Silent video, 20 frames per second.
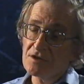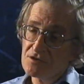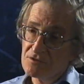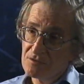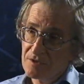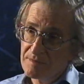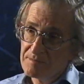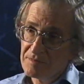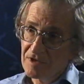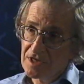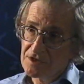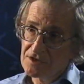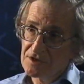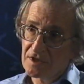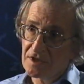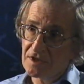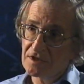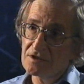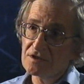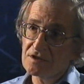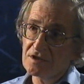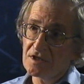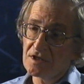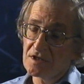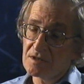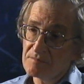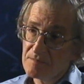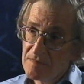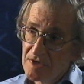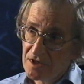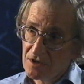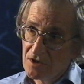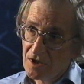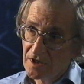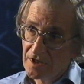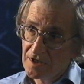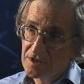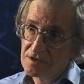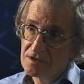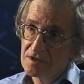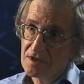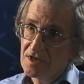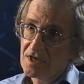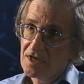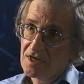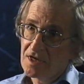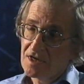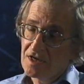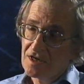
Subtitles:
by the three presidents in mid-August